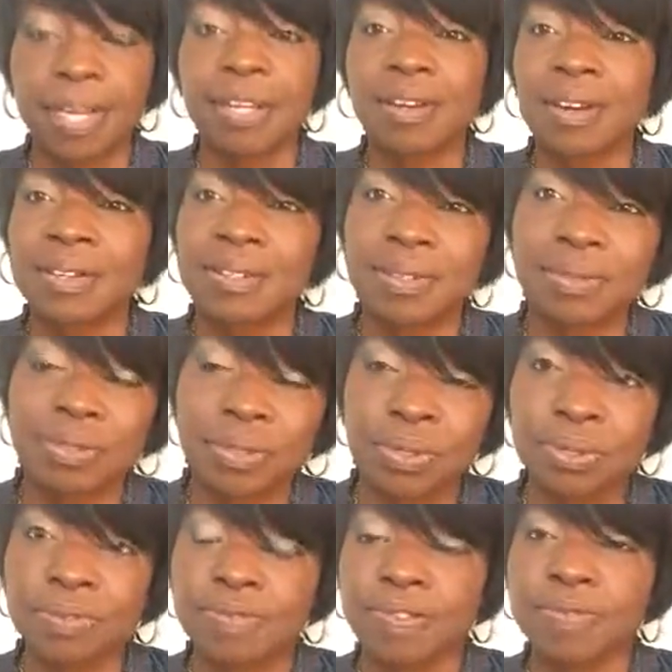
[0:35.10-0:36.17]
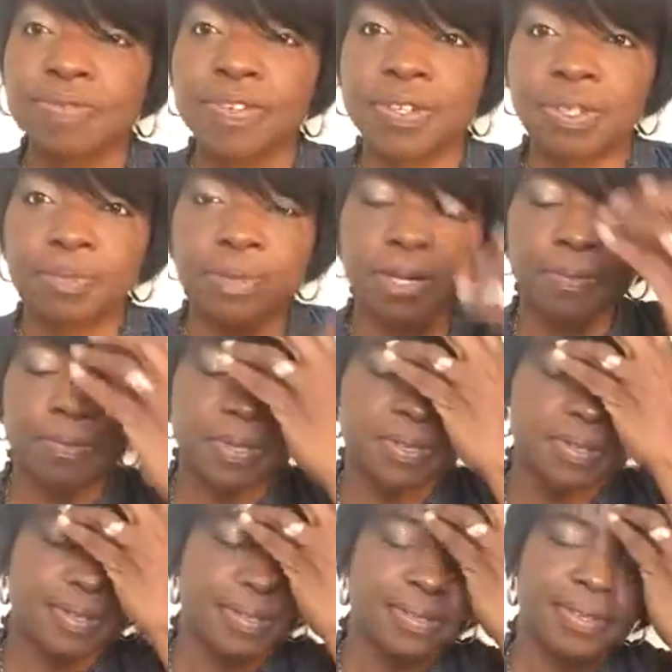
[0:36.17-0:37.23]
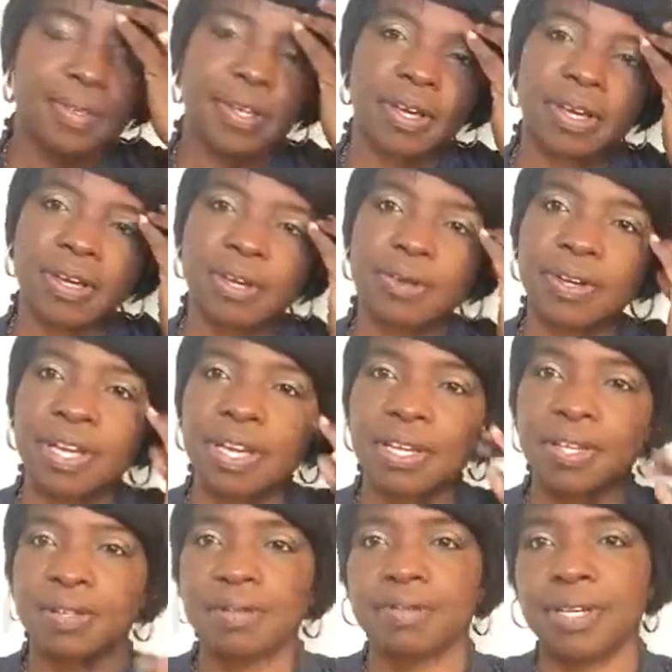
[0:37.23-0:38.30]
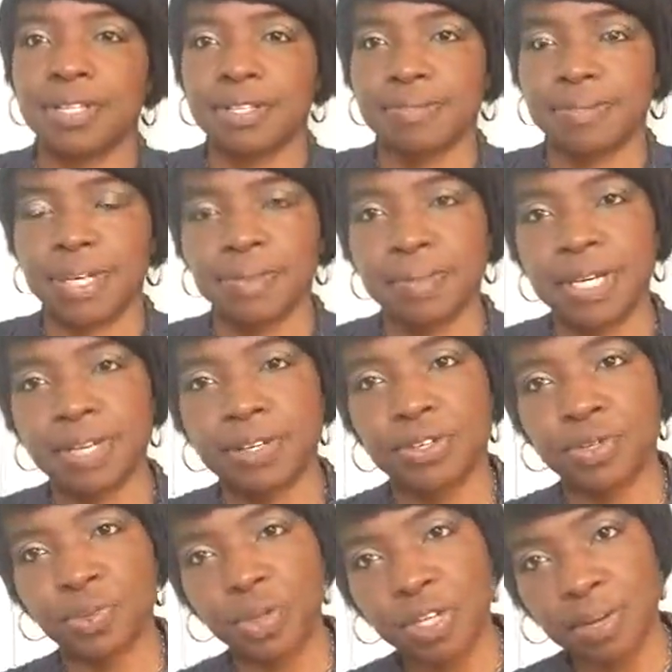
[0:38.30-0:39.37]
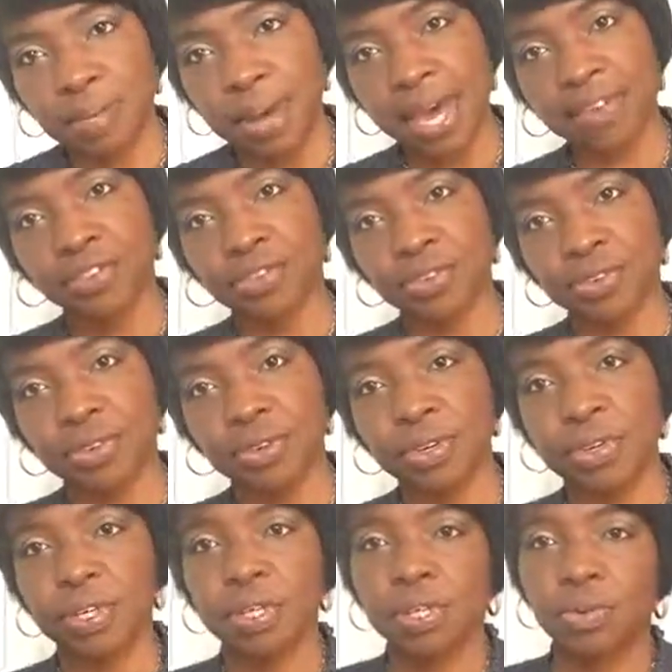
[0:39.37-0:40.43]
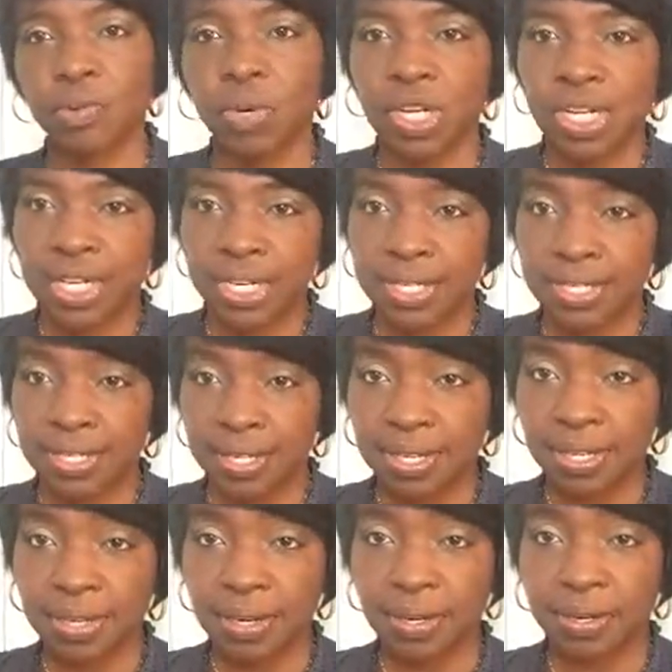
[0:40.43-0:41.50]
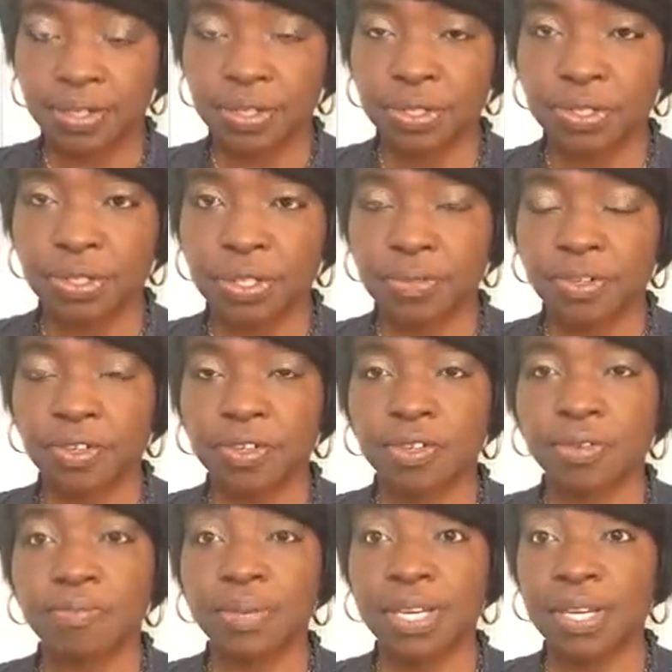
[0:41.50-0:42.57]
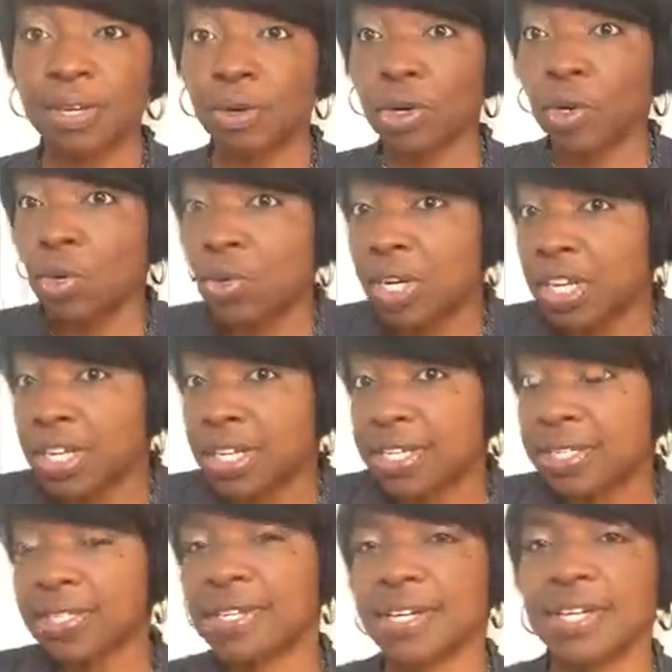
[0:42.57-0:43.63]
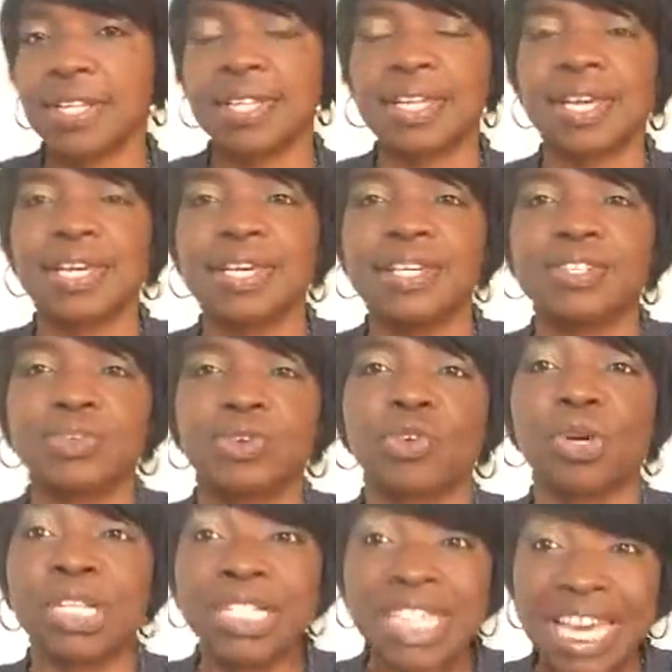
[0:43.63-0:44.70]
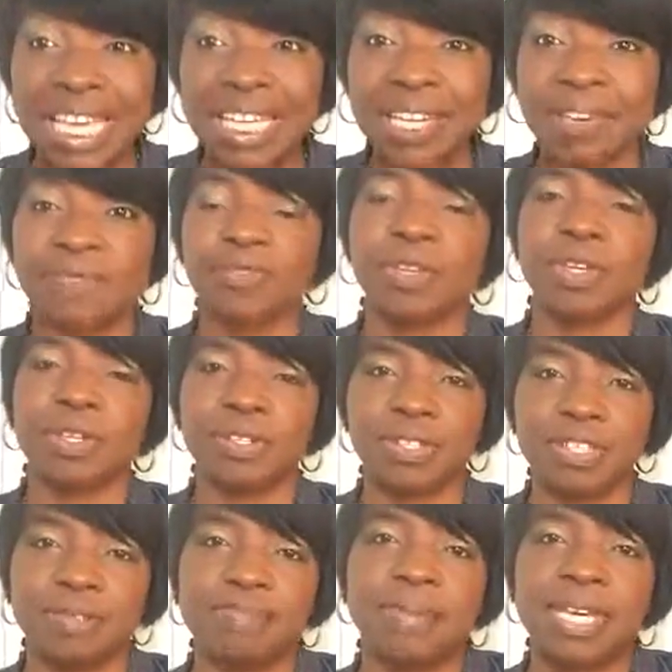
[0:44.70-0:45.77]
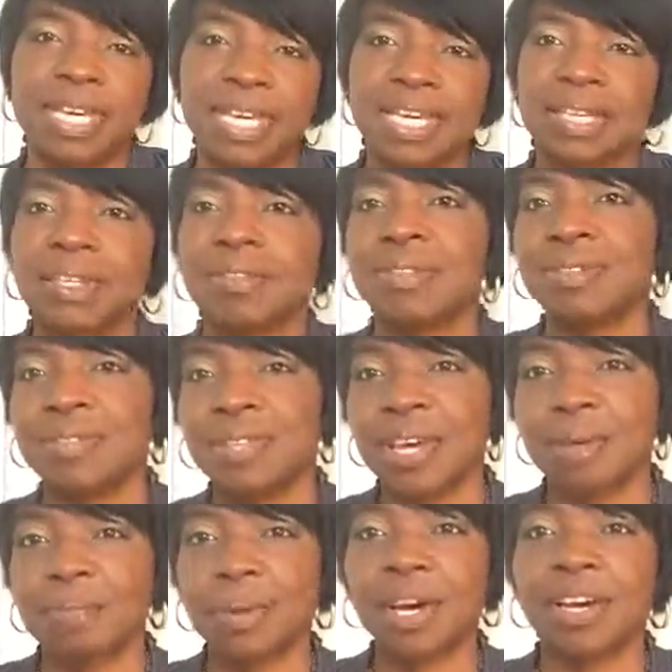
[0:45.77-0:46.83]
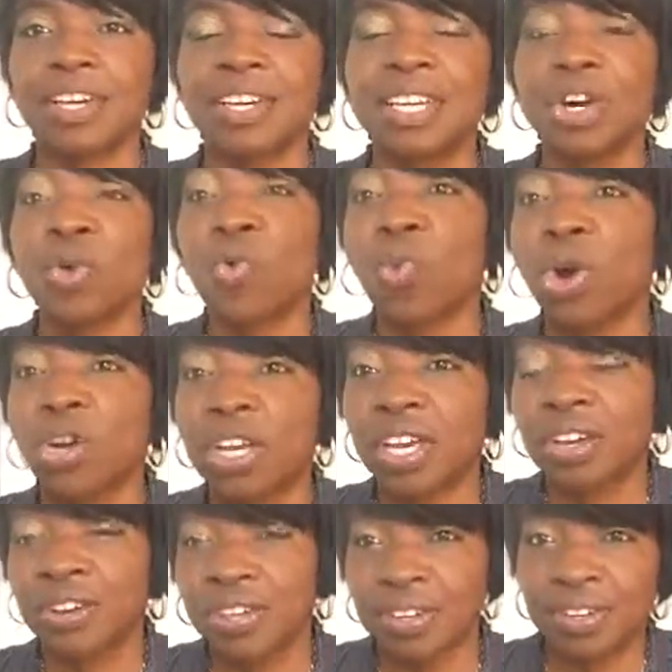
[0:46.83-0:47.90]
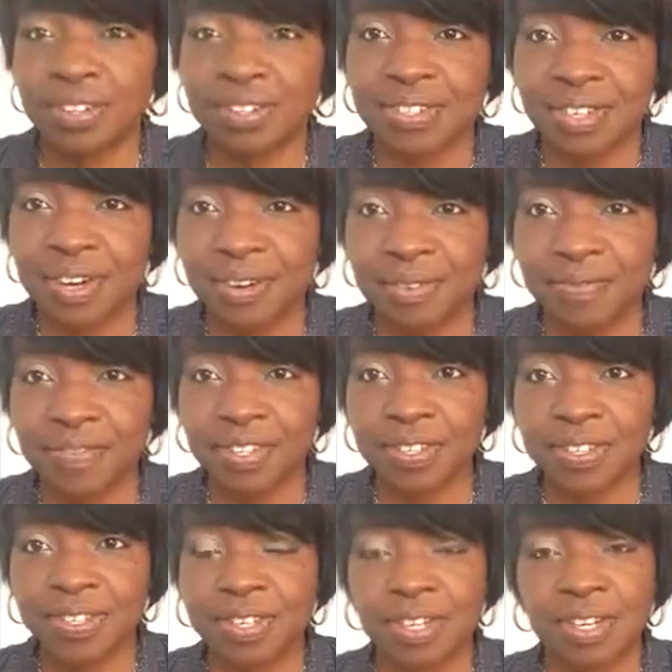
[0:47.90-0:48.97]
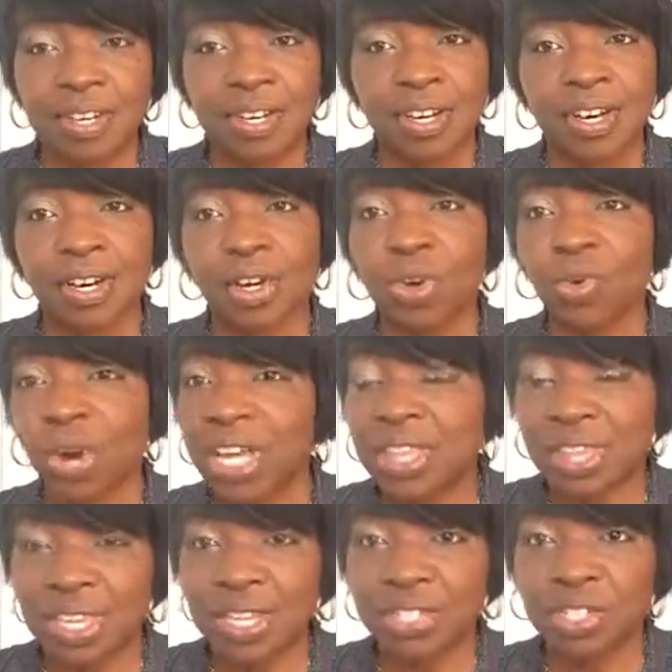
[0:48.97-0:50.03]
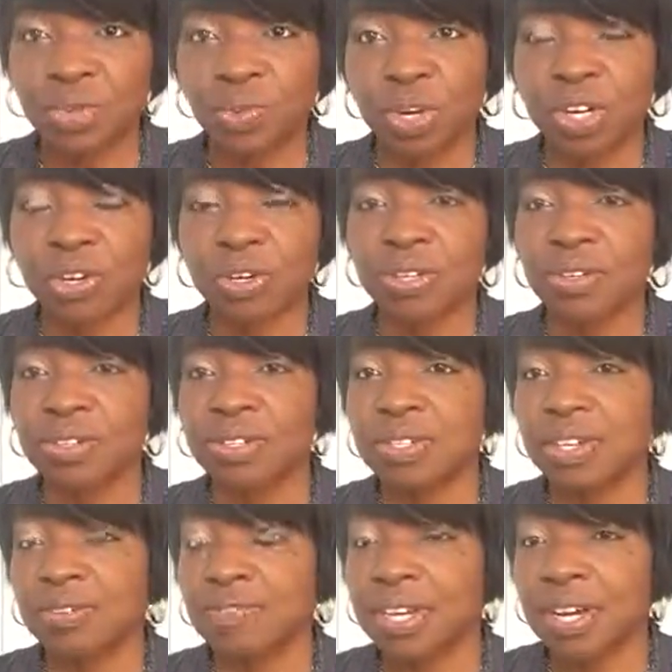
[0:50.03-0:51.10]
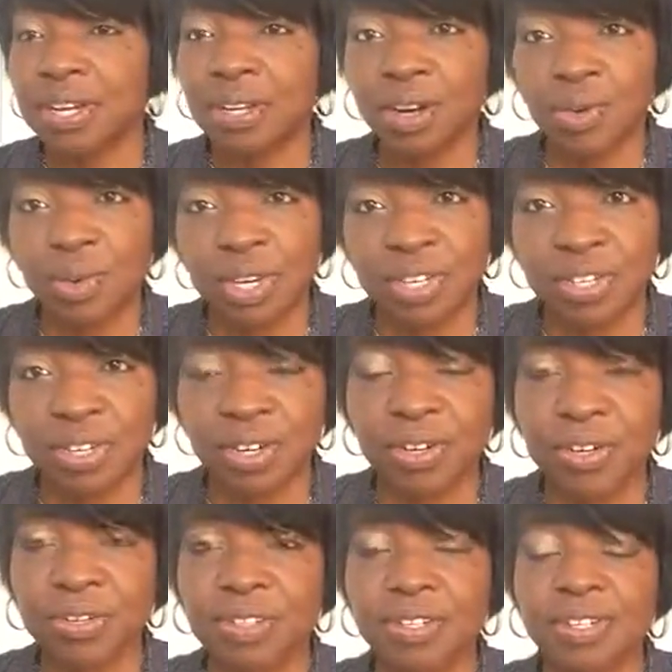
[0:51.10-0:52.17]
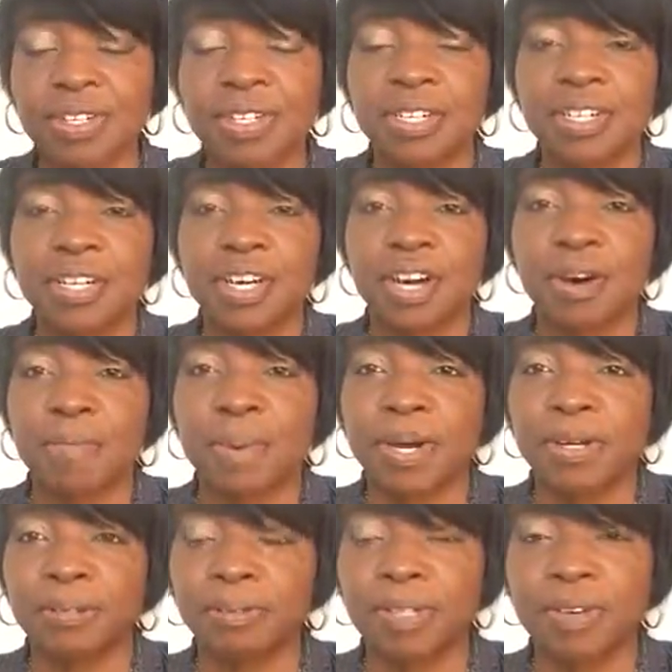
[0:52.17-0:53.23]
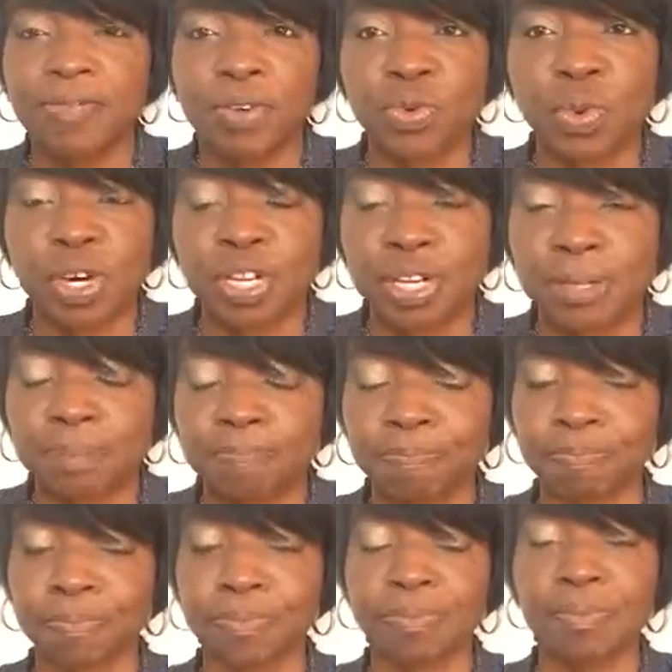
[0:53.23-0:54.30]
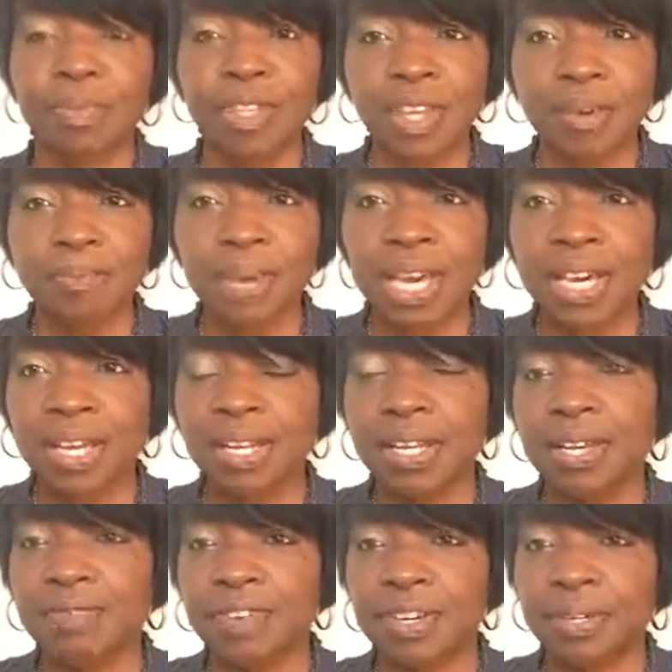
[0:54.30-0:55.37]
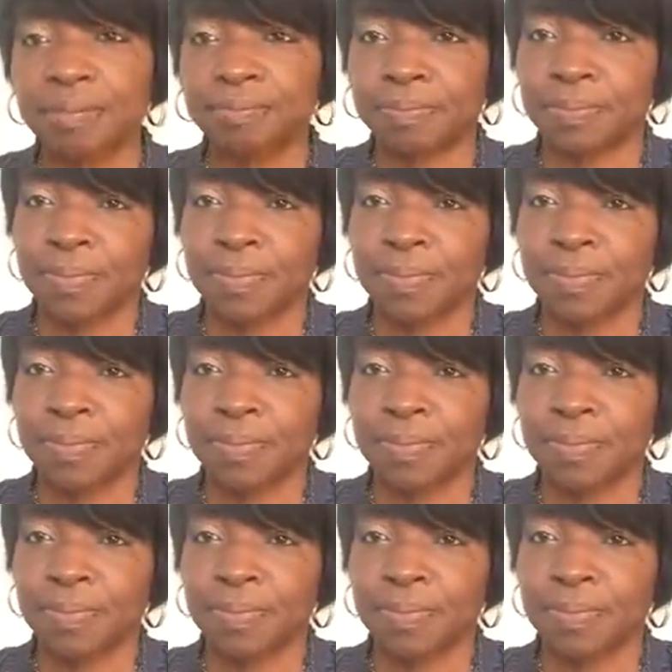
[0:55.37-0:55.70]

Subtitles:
also to fulfill the purpose that he created me to be, because you want to master what it is that he called you to be, or who it is that he's ordaining for you to be. And you do that by working on yourself. It's a great thing to work on yourself. Don always shares about if you want to make a living,